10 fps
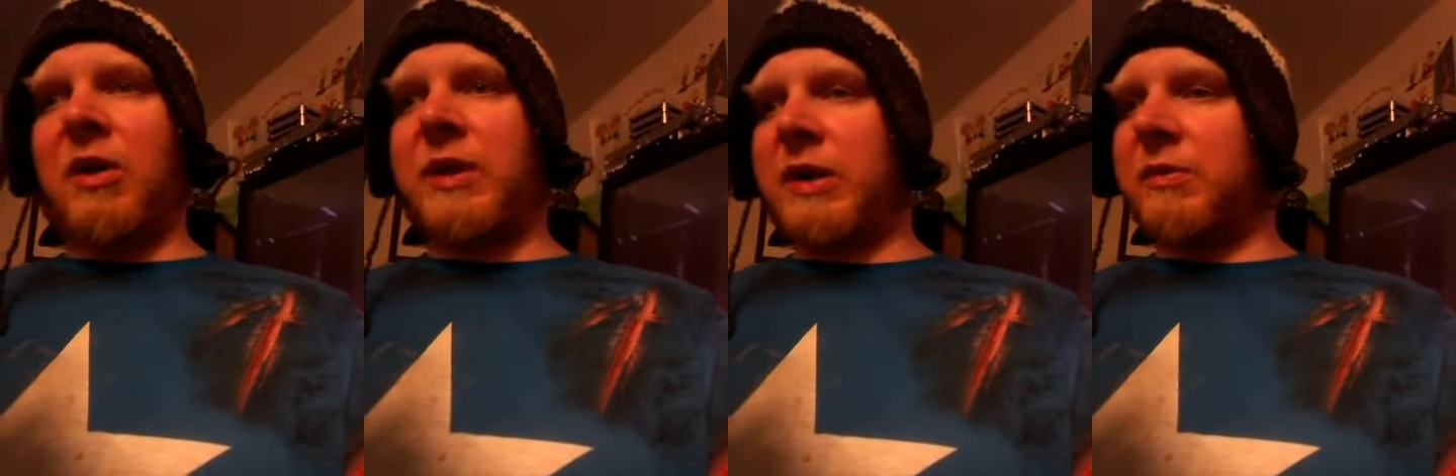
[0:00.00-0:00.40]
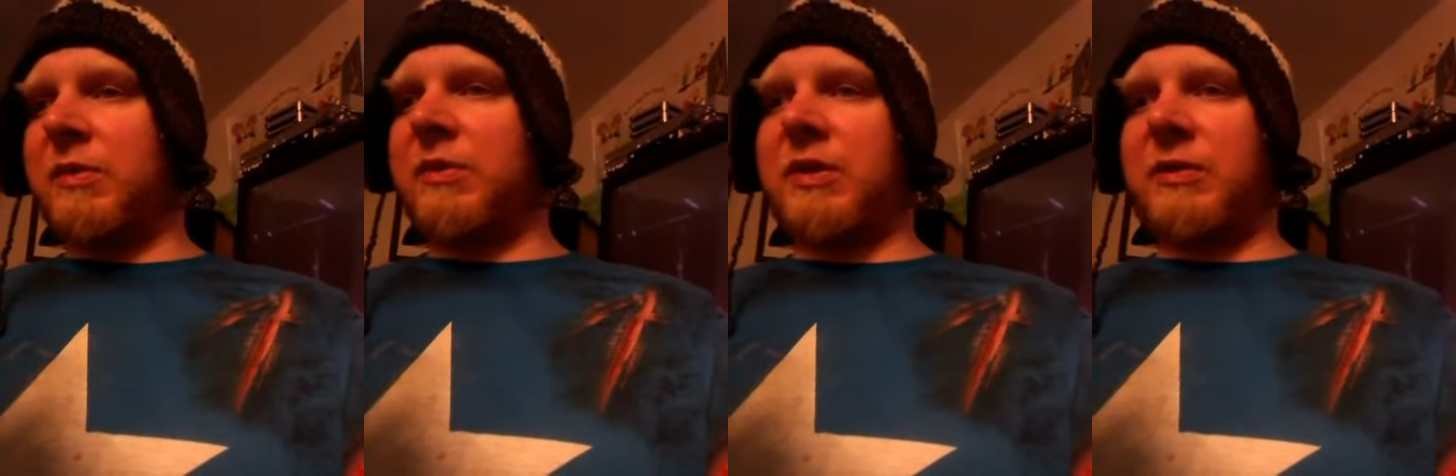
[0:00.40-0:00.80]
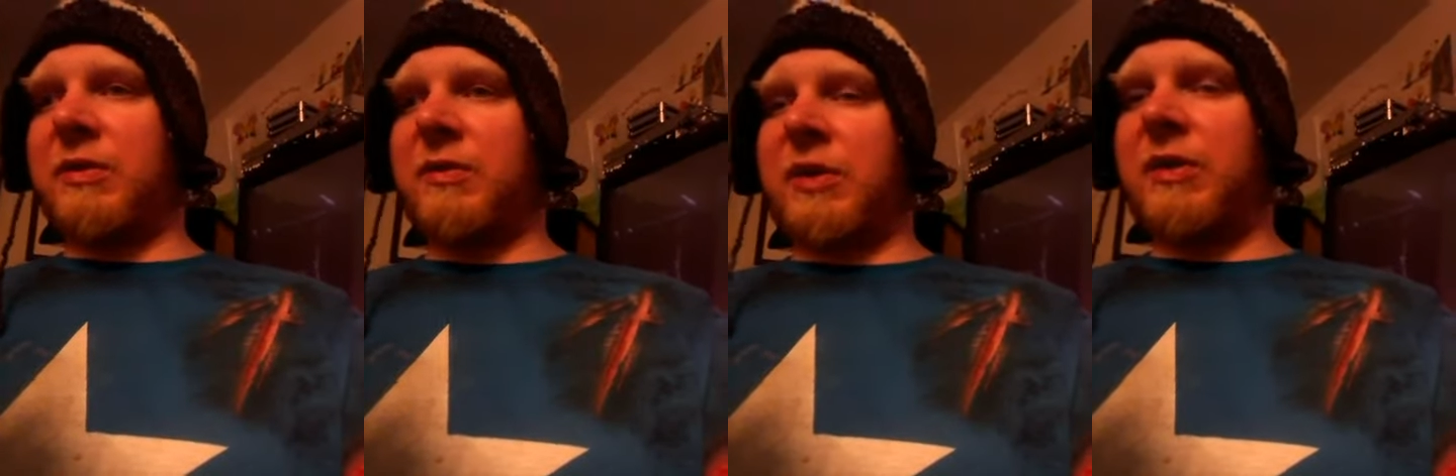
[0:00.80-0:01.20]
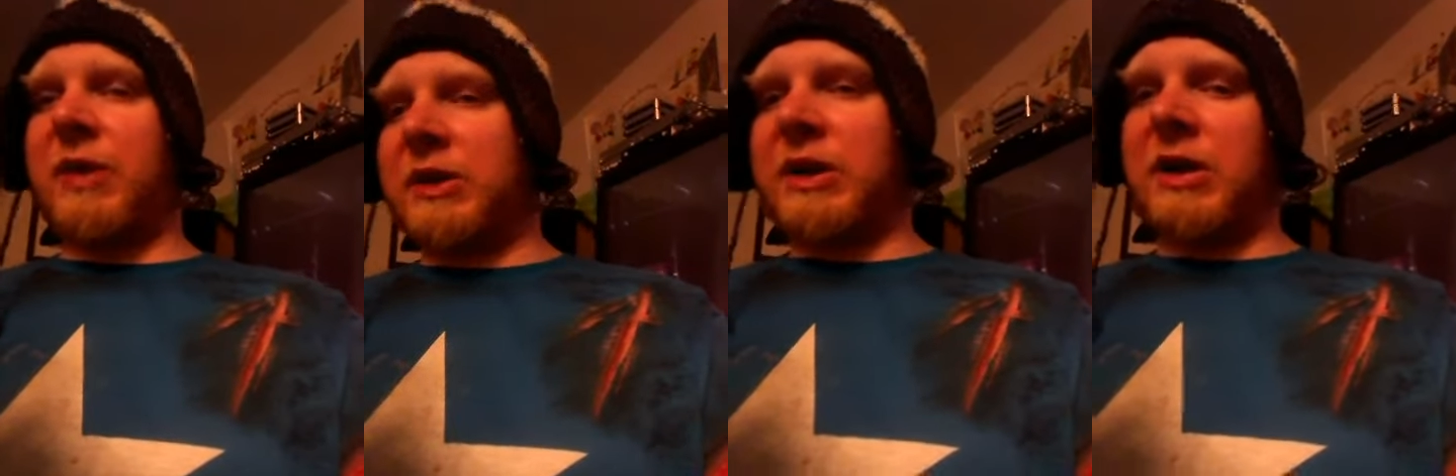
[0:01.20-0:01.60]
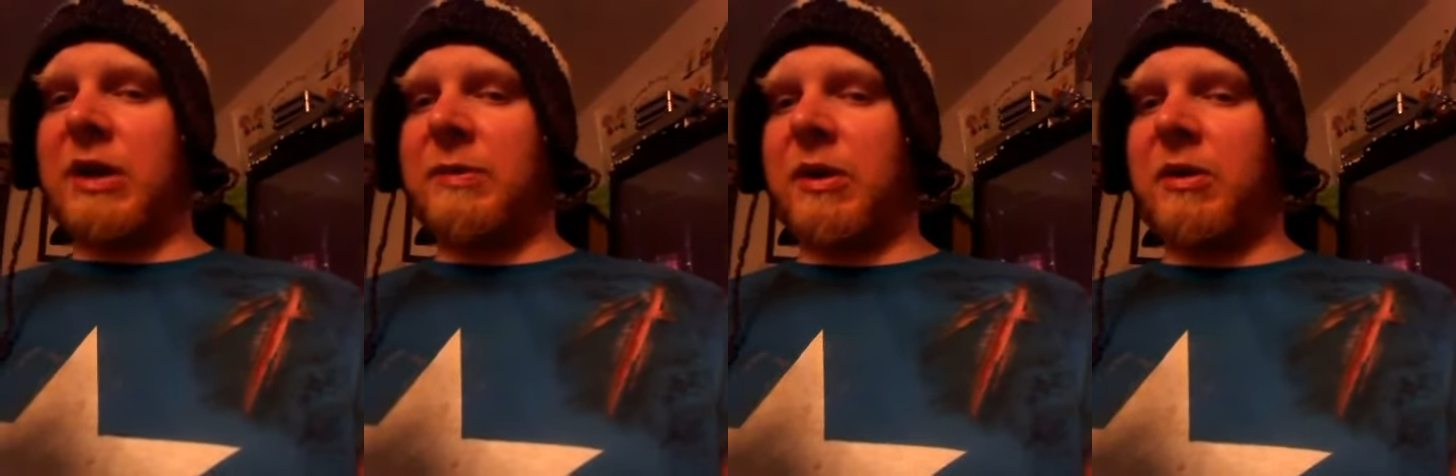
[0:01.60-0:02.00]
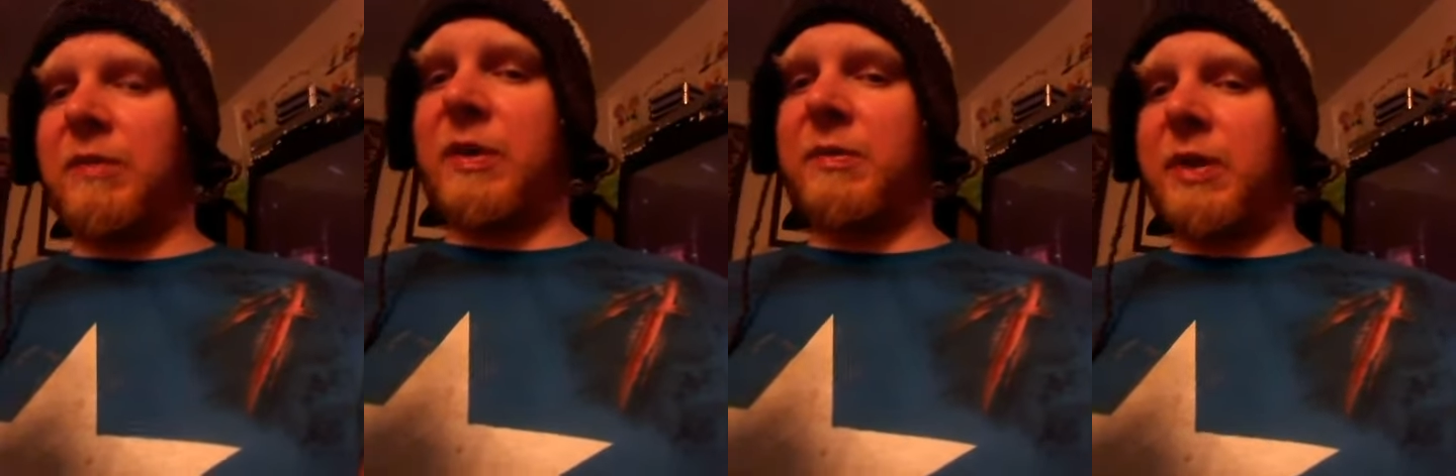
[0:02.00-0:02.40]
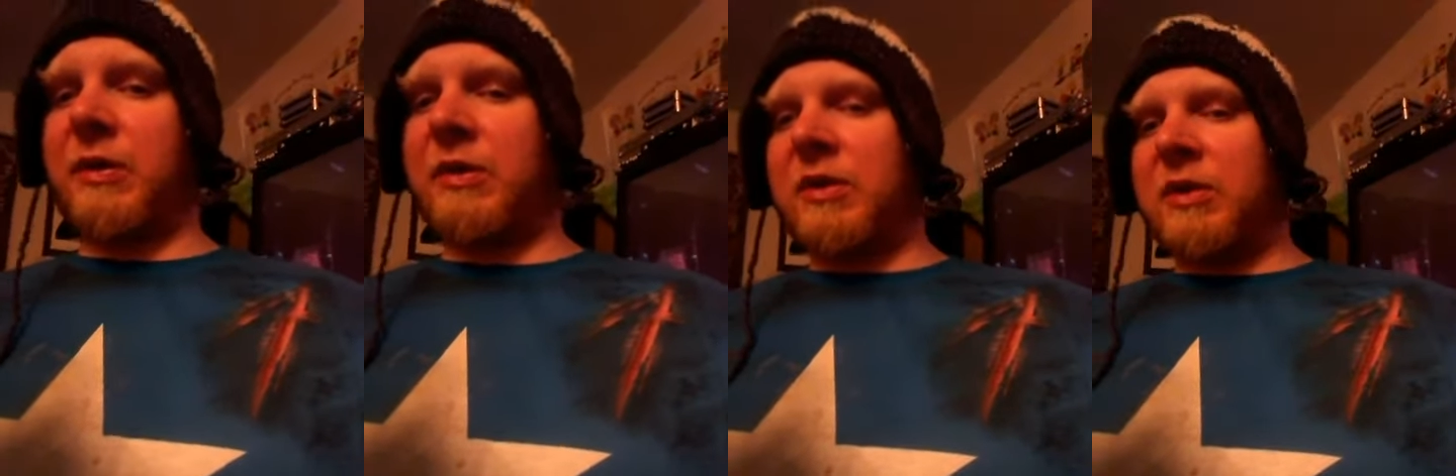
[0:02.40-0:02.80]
the other movies he was involved in. I can't name all of them, but